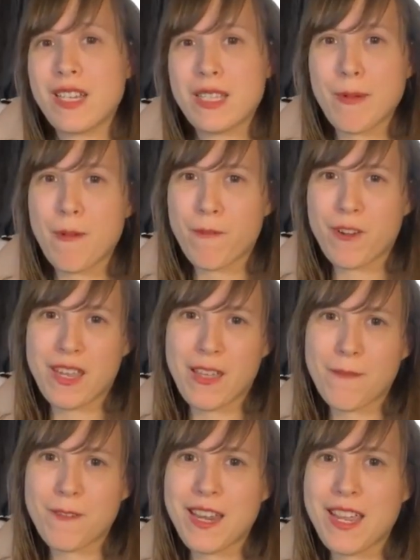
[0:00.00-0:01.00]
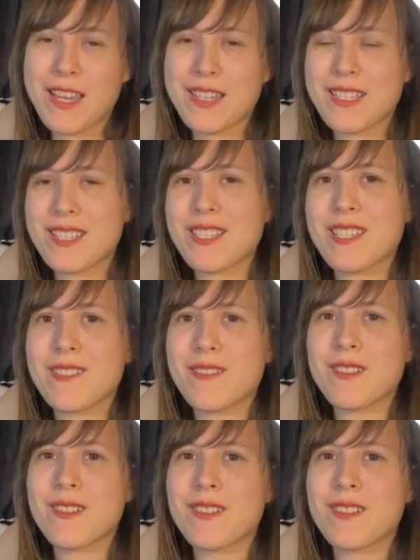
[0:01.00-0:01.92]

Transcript: it's about forgiveness.